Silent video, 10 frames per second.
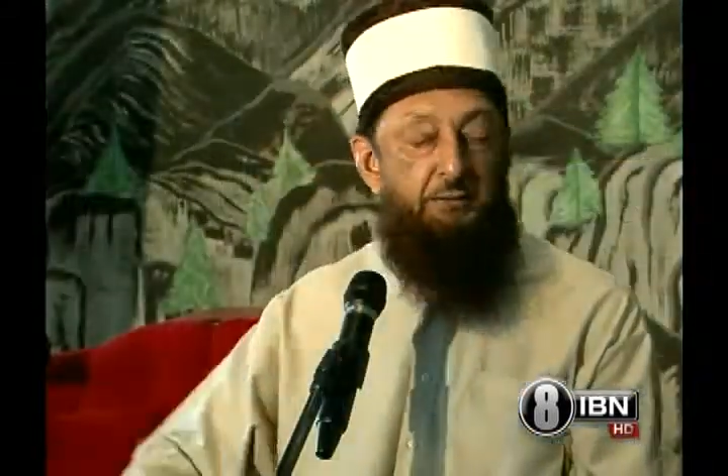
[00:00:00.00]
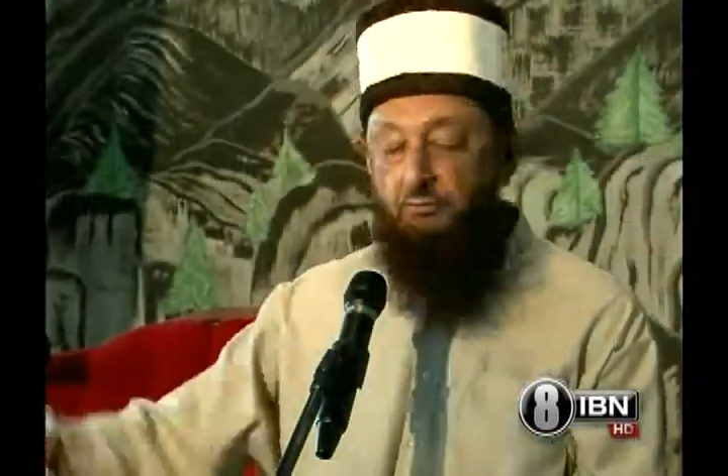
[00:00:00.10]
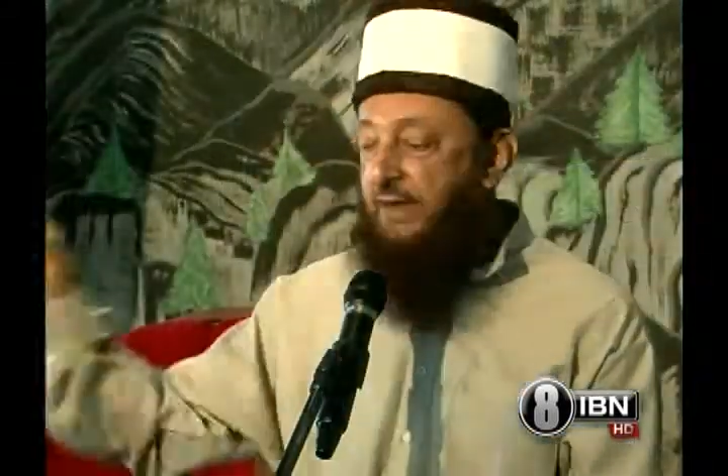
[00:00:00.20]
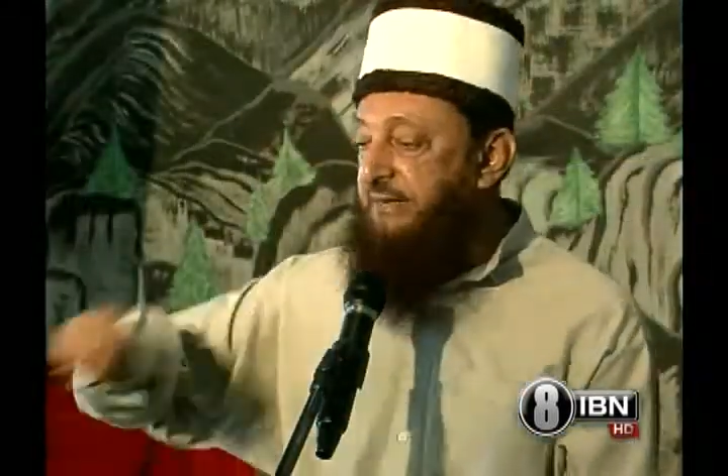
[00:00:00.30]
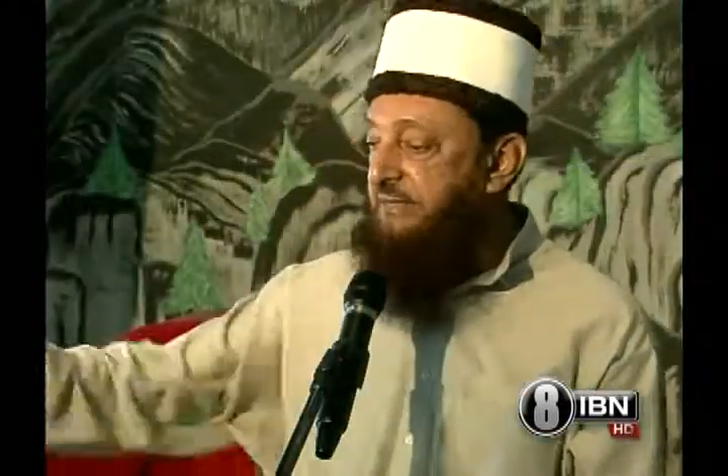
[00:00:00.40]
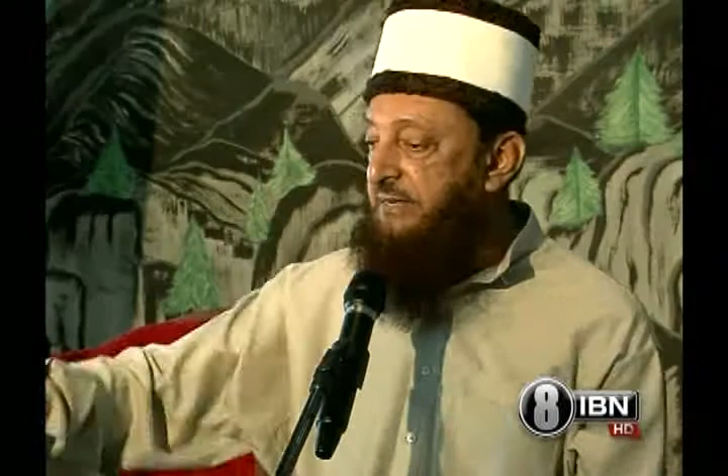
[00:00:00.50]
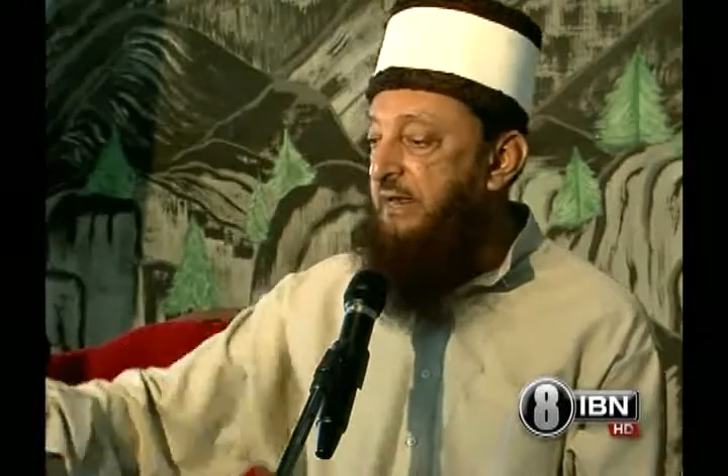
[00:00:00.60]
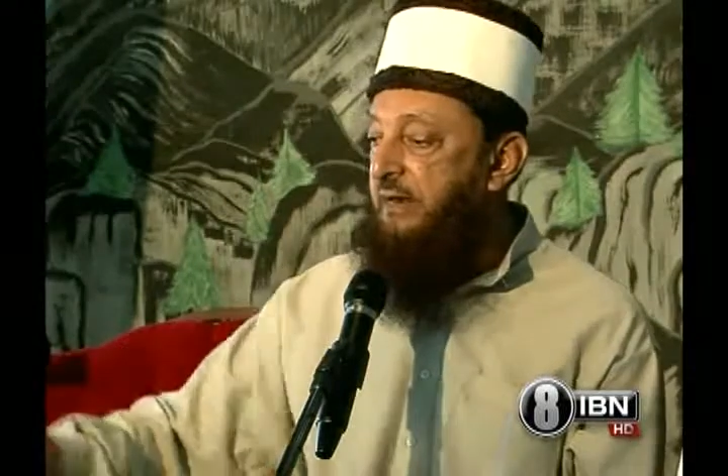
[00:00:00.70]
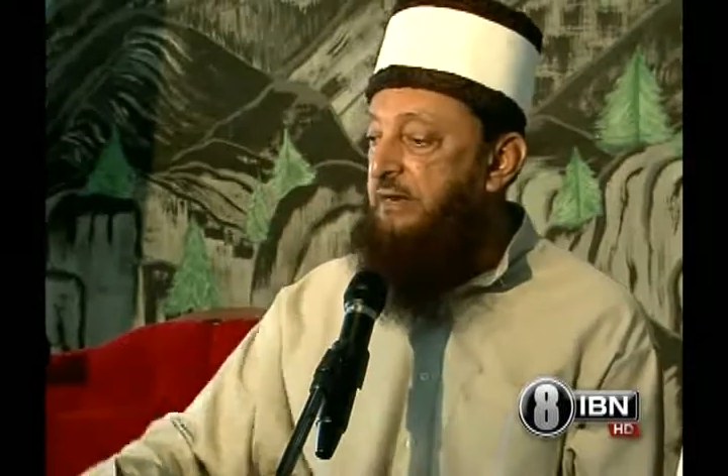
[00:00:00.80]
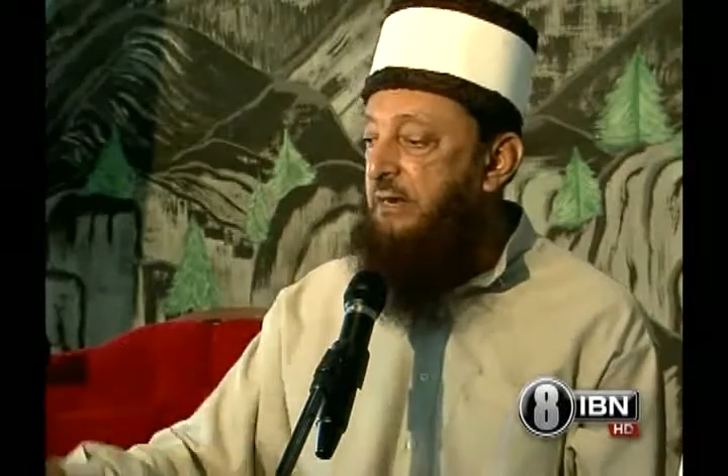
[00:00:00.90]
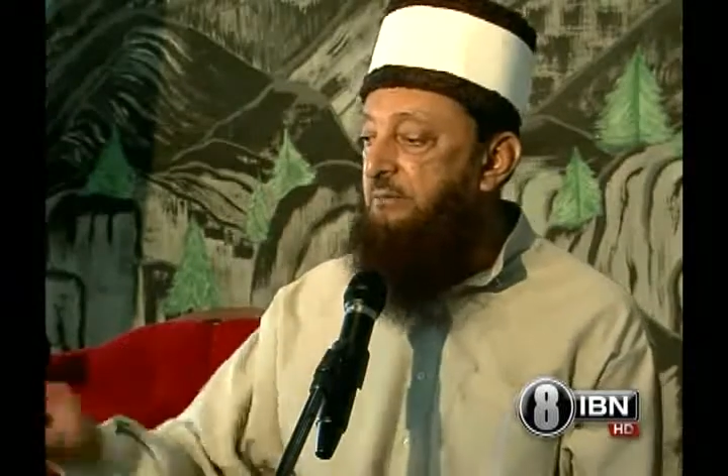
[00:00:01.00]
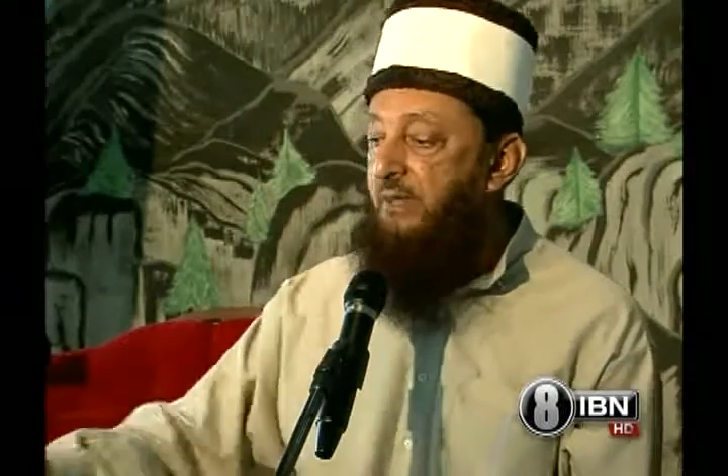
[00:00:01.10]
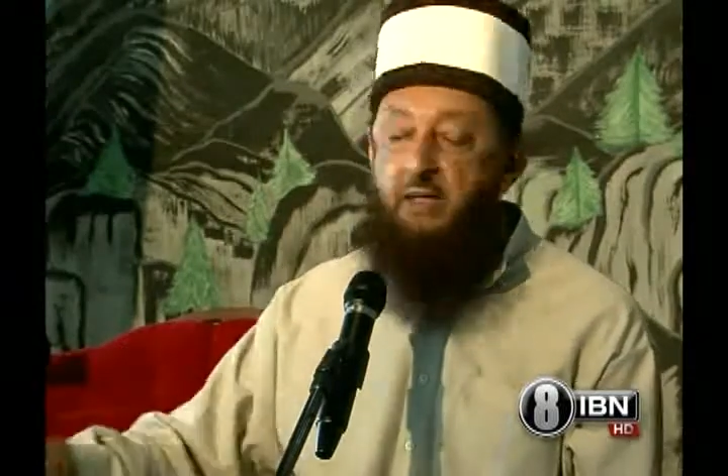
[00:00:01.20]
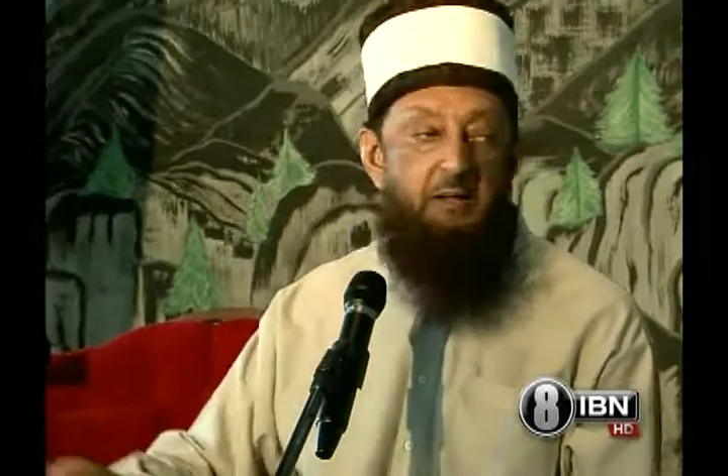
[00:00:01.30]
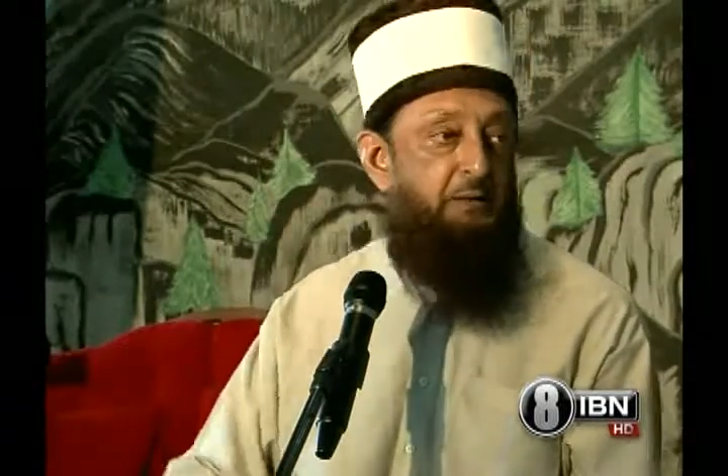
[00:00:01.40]
right there in the
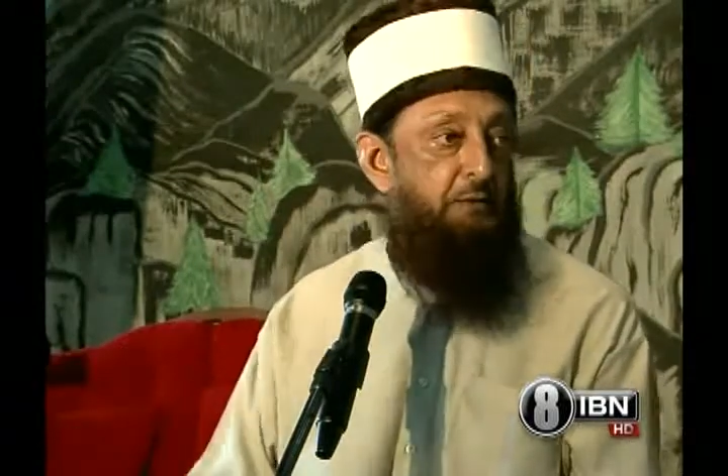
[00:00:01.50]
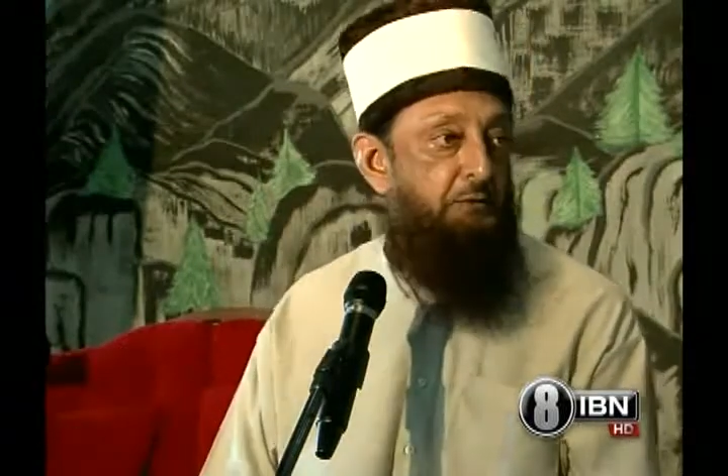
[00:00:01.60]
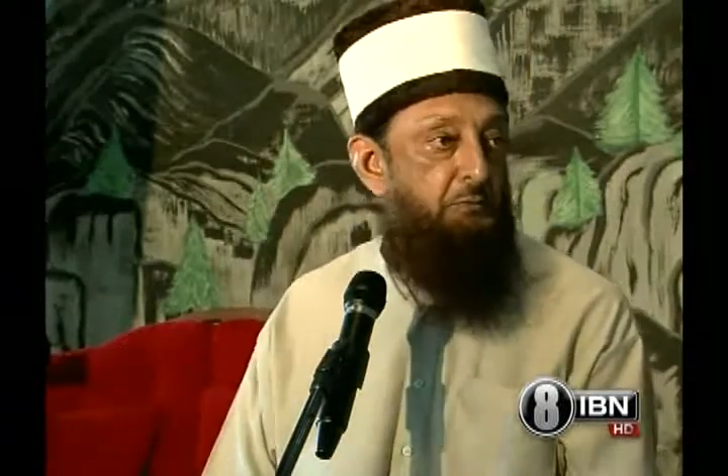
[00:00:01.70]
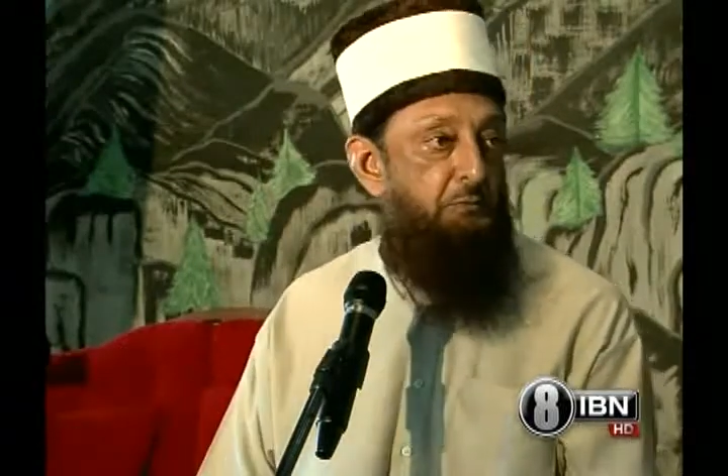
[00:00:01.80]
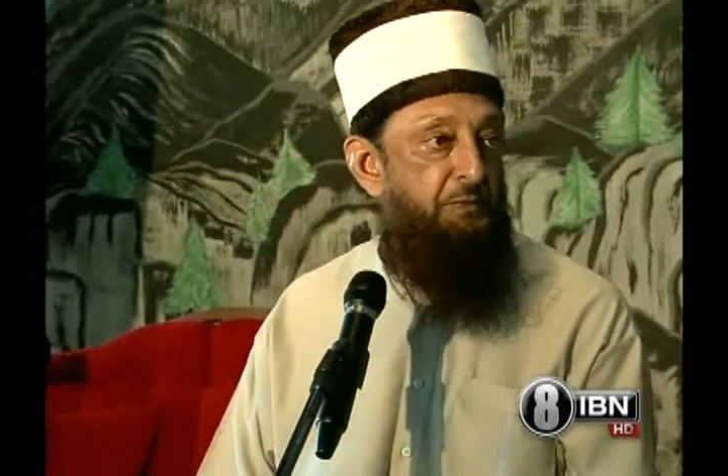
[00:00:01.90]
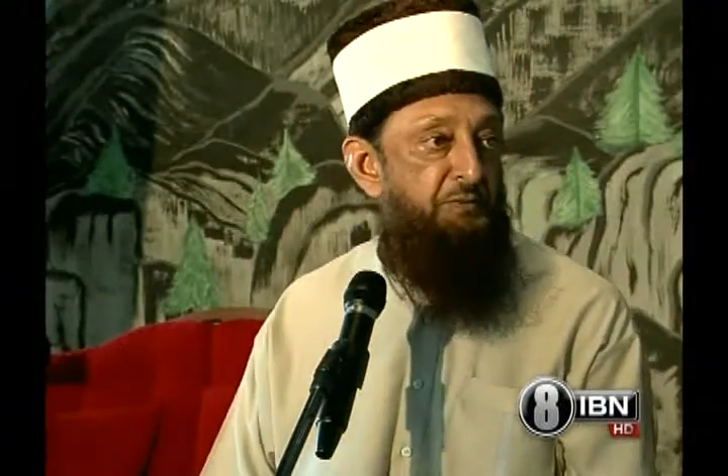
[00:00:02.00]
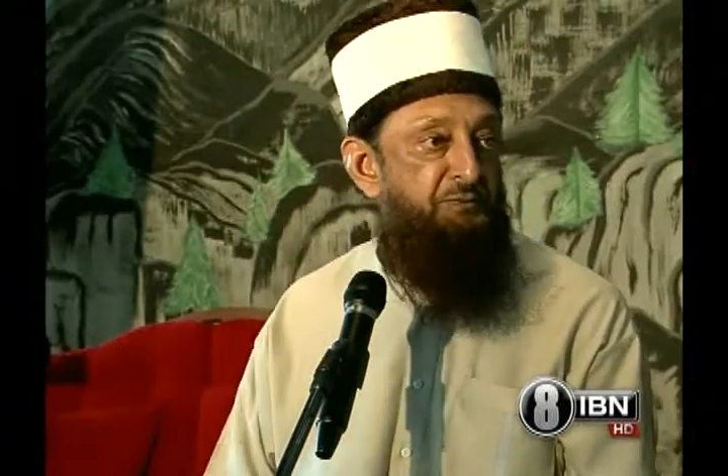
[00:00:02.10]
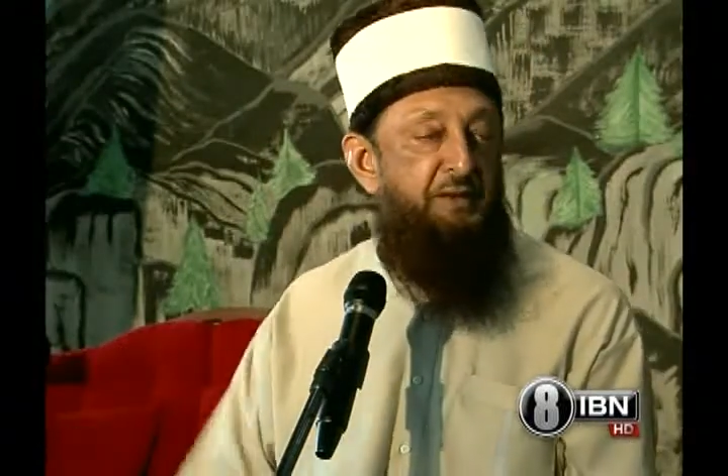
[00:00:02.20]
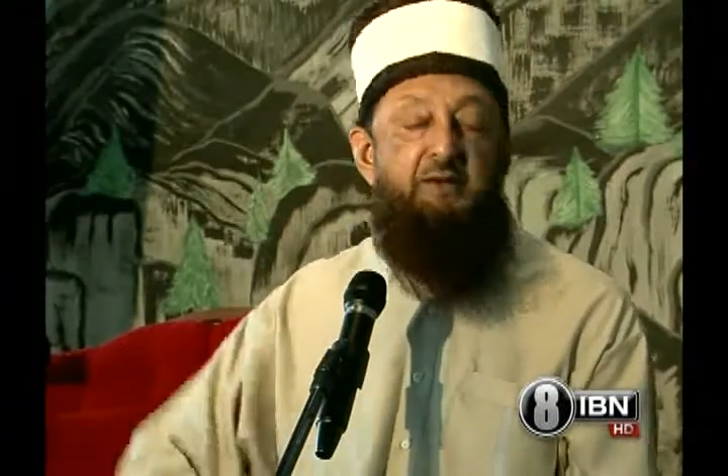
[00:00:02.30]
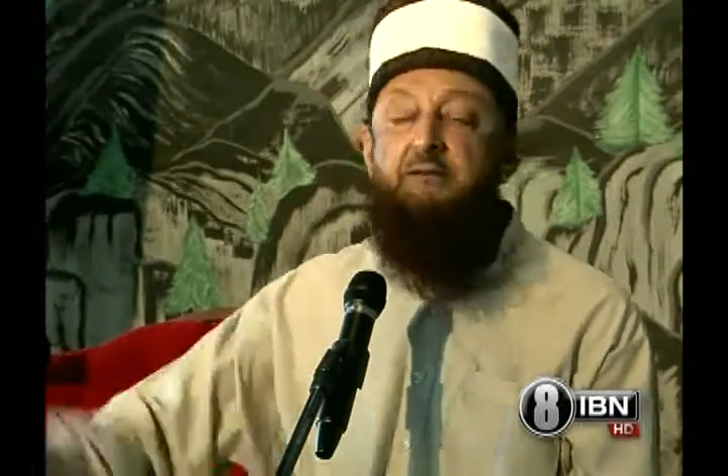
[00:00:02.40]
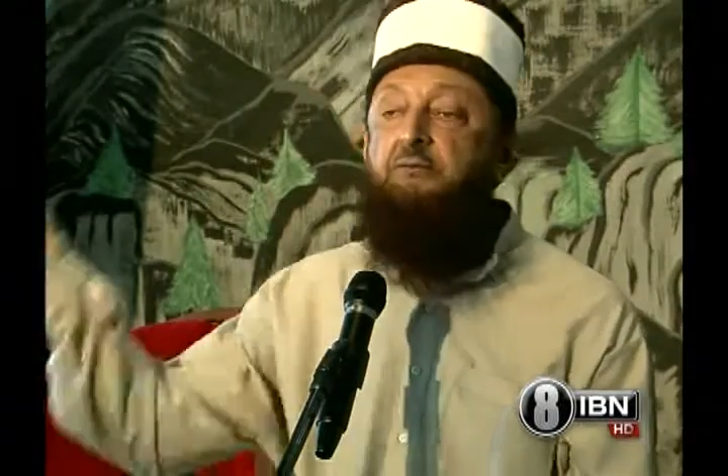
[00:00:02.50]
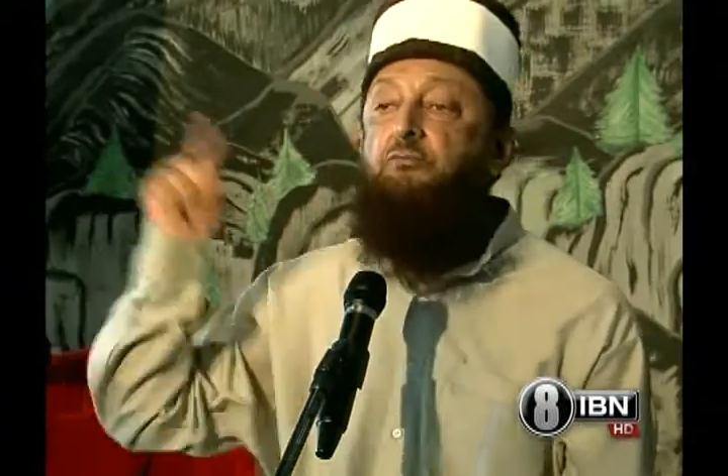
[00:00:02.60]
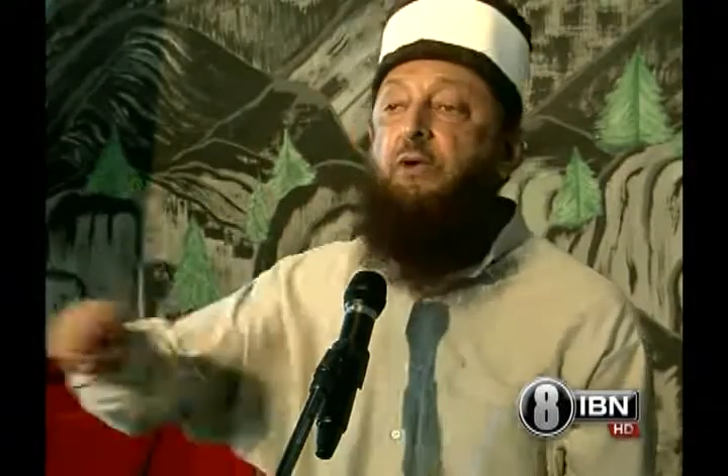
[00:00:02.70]
market you would be sentenced,